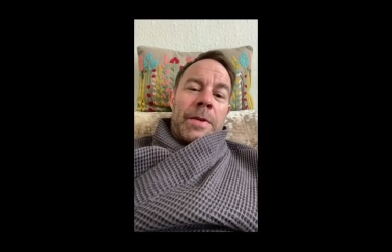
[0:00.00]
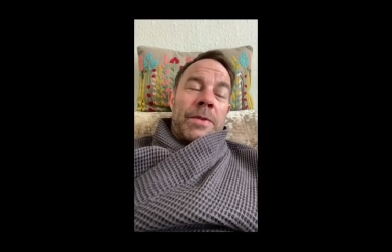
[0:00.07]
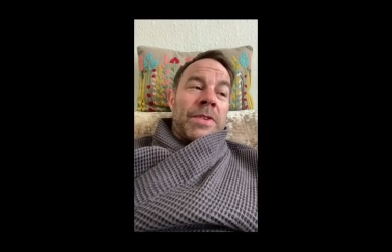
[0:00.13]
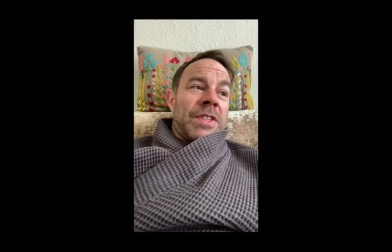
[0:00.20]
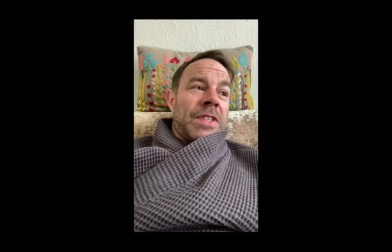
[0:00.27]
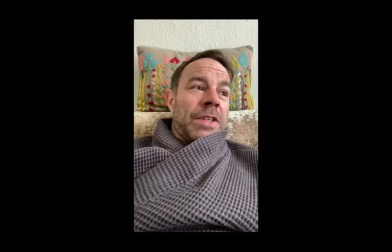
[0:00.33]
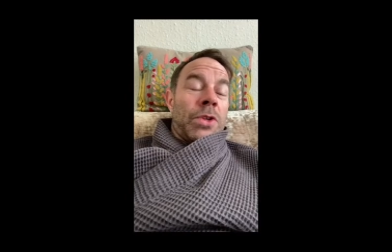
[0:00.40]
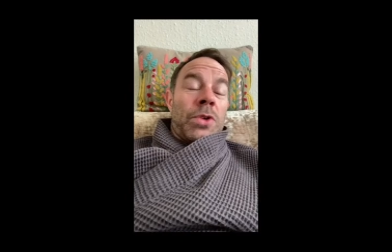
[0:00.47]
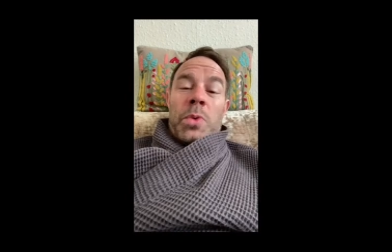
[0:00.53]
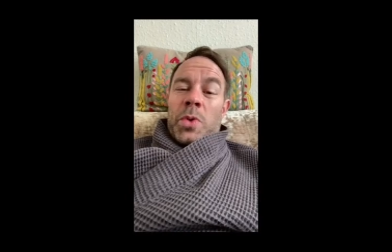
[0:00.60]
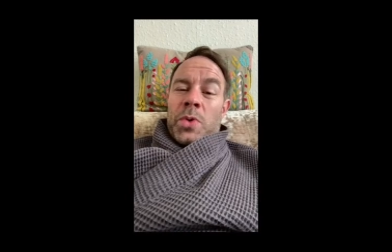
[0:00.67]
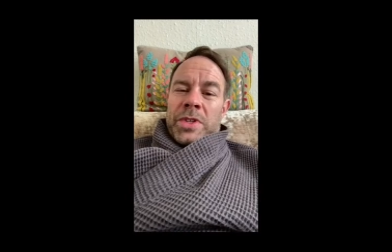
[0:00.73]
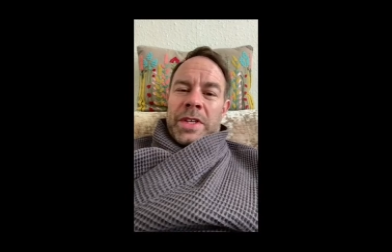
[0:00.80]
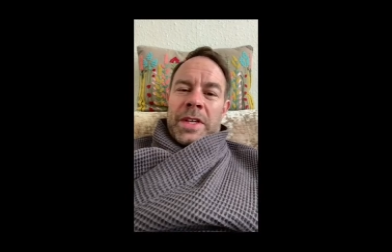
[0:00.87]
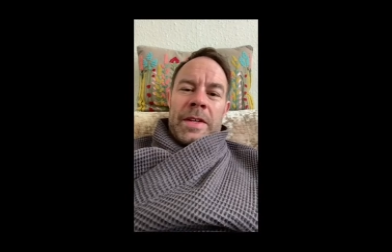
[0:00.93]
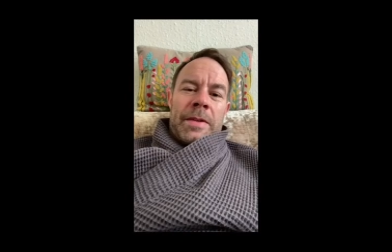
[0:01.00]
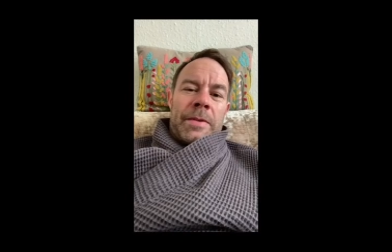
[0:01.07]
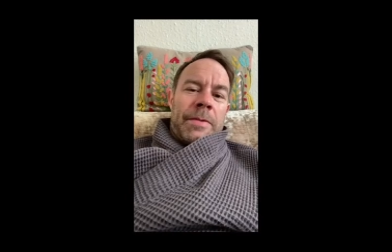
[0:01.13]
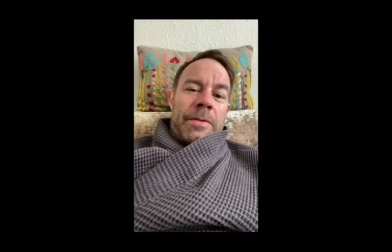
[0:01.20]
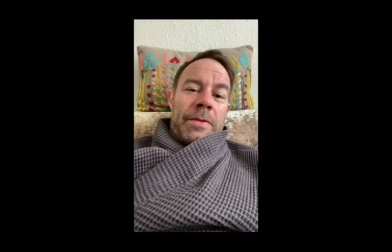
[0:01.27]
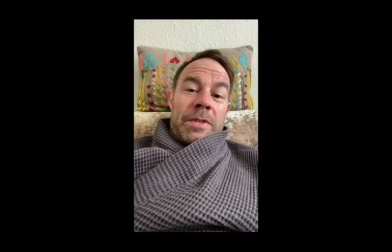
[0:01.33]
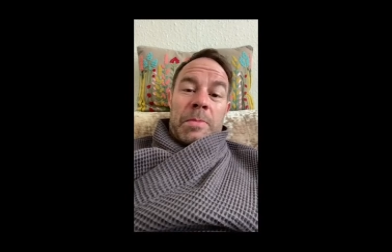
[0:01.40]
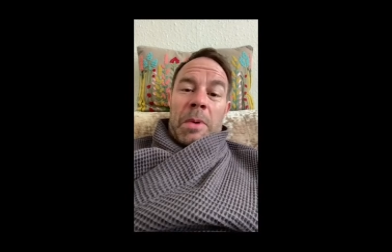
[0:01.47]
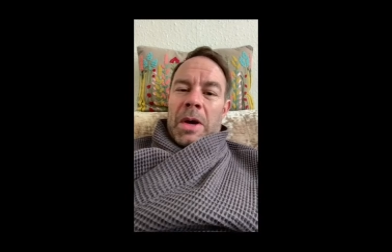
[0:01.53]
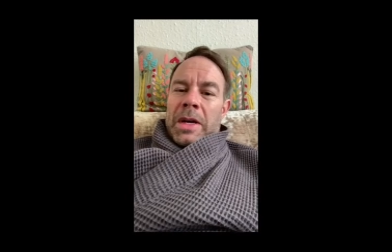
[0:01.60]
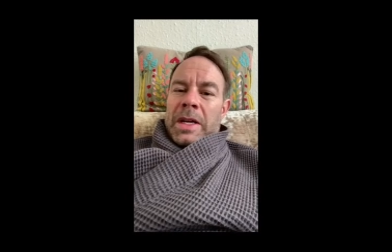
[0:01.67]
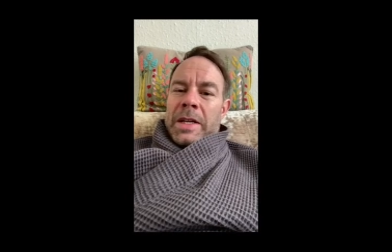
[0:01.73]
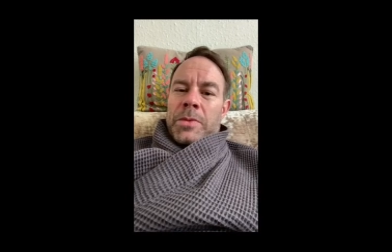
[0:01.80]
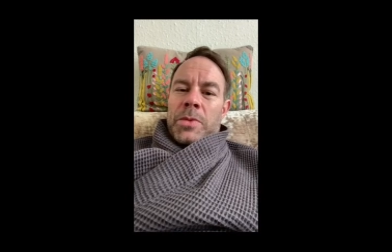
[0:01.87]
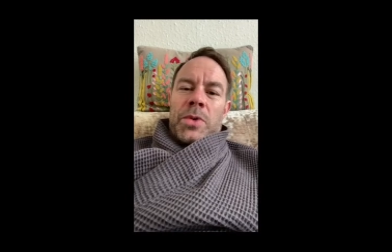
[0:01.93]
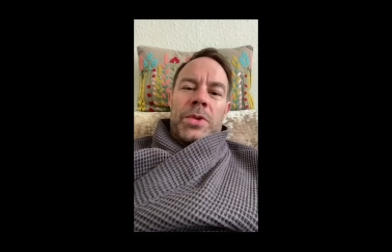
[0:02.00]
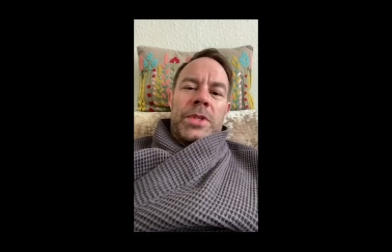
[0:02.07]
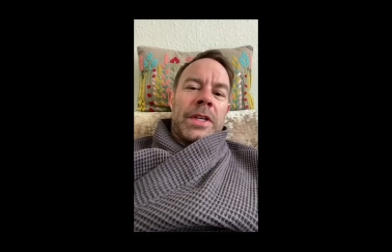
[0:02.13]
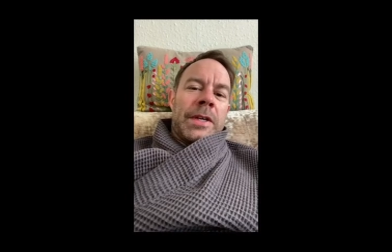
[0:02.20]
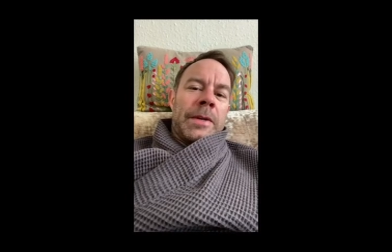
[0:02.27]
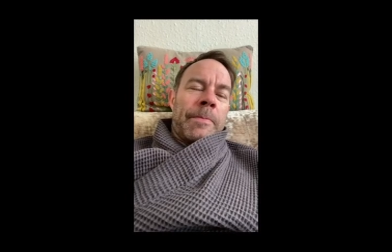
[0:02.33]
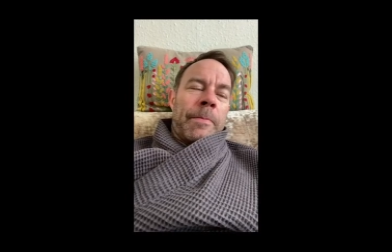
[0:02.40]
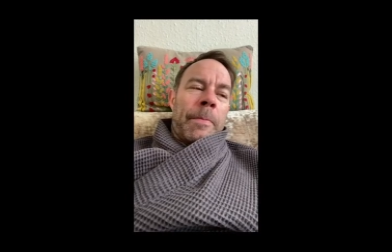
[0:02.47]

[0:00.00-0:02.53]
still water, sparkling water,